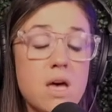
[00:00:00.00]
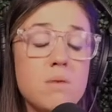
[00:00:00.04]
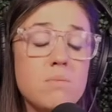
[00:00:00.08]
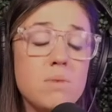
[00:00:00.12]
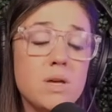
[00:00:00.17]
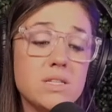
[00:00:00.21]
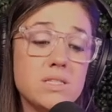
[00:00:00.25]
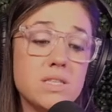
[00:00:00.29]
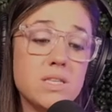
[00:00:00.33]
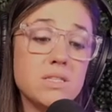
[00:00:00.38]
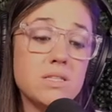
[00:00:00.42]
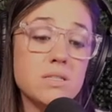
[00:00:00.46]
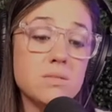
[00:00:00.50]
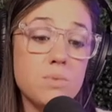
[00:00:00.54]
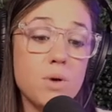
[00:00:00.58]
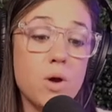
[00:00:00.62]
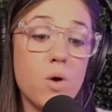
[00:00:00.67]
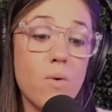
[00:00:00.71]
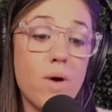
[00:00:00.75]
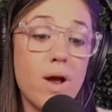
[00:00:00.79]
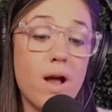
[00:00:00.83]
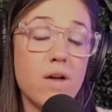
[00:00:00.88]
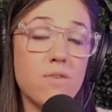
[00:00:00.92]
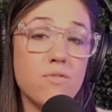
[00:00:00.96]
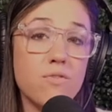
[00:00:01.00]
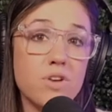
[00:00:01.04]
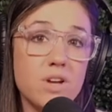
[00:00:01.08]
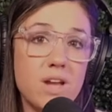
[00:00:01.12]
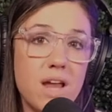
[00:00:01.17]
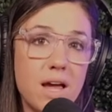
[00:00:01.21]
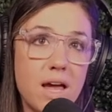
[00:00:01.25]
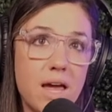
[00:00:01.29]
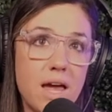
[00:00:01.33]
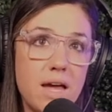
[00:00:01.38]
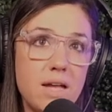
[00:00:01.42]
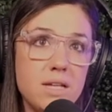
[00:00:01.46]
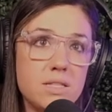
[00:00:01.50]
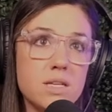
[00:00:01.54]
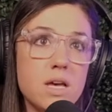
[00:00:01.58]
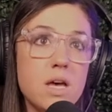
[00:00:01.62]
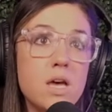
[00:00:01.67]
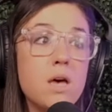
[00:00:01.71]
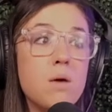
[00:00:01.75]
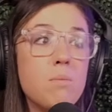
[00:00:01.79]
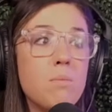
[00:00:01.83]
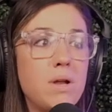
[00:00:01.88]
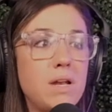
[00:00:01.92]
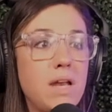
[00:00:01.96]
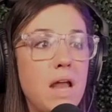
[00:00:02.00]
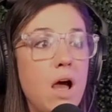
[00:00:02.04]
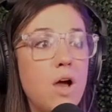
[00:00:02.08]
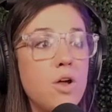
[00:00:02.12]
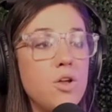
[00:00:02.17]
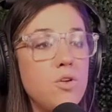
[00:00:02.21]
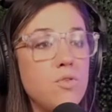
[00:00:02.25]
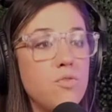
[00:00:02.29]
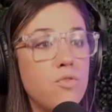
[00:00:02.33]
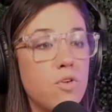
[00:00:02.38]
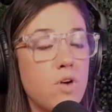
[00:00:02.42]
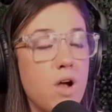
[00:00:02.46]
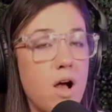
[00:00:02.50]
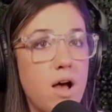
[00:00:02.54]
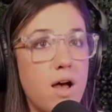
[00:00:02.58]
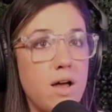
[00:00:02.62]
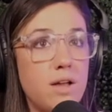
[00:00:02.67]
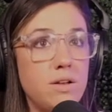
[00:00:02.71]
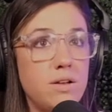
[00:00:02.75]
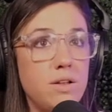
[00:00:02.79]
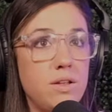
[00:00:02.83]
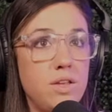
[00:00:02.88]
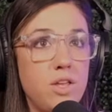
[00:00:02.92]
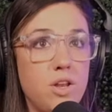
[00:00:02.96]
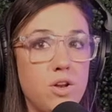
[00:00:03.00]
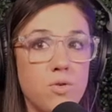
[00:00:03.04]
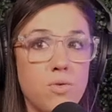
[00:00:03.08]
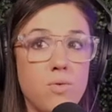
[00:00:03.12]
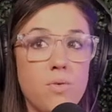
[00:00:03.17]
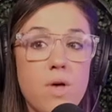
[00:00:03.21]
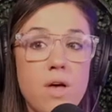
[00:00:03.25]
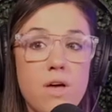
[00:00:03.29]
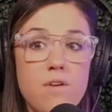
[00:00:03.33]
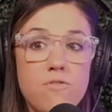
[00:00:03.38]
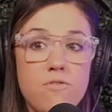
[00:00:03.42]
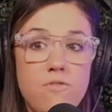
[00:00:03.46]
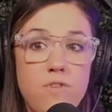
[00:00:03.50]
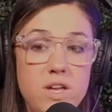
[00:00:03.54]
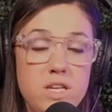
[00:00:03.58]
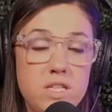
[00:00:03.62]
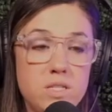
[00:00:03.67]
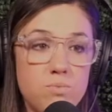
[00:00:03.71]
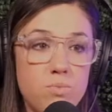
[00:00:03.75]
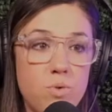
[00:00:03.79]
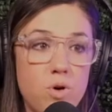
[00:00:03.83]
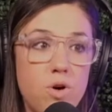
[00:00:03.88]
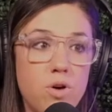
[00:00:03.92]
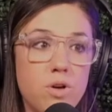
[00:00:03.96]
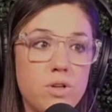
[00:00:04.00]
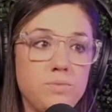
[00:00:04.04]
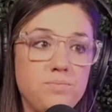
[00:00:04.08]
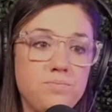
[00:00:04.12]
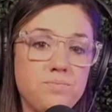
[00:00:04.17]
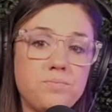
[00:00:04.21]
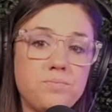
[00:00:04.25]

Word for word: because this has been going on for decades. But now you've got, you know, Facebook